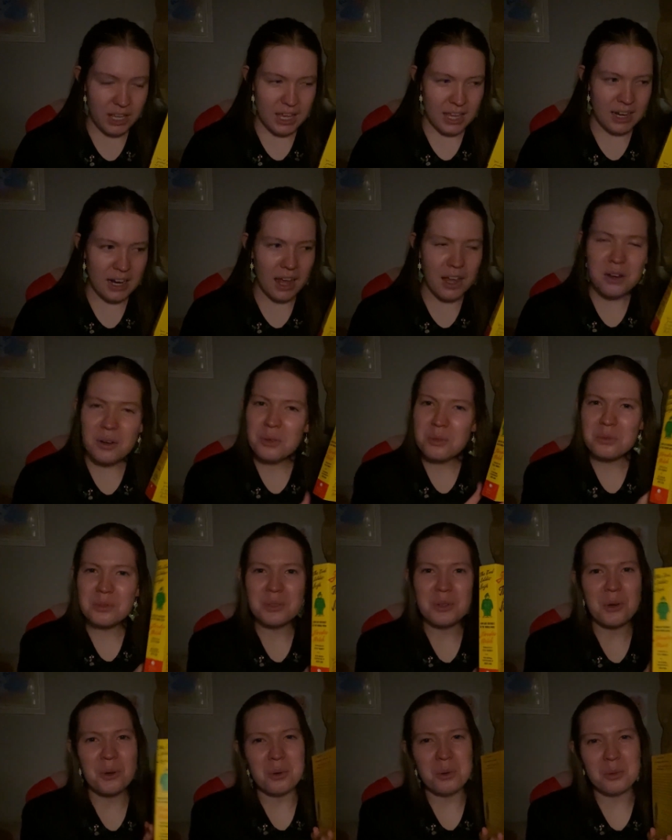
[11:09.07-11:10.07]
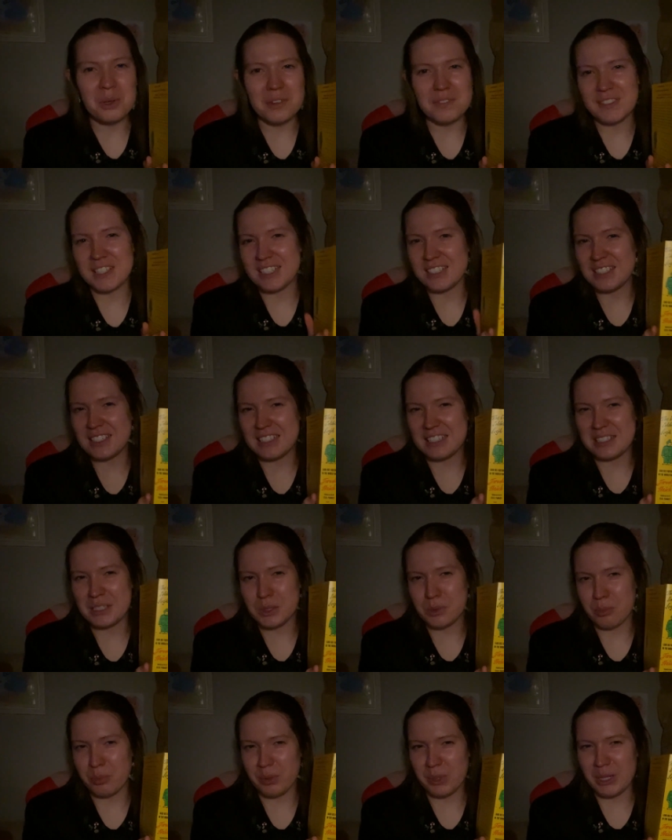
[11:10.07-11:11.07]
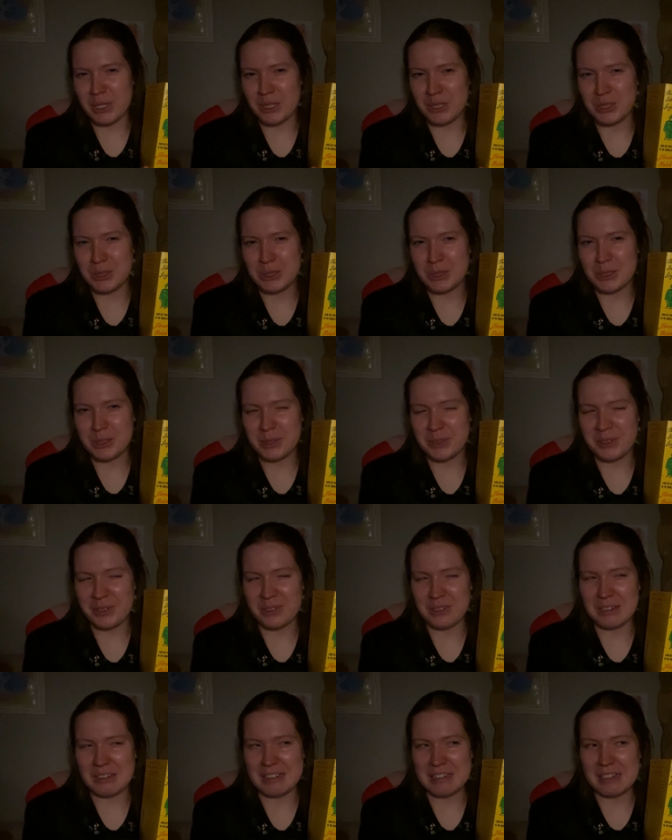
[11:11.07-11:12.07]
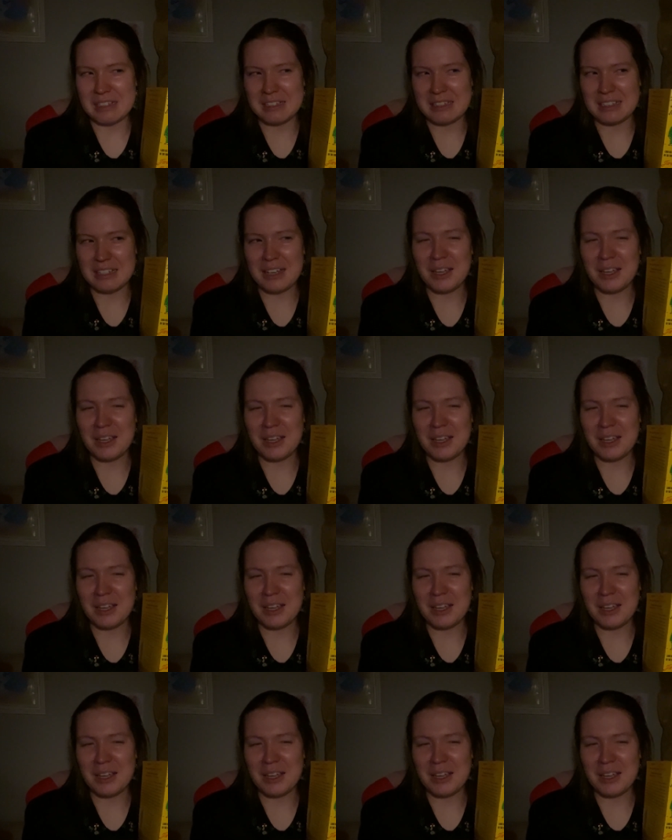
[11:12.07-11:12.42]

And I don't know if this is abridged or not.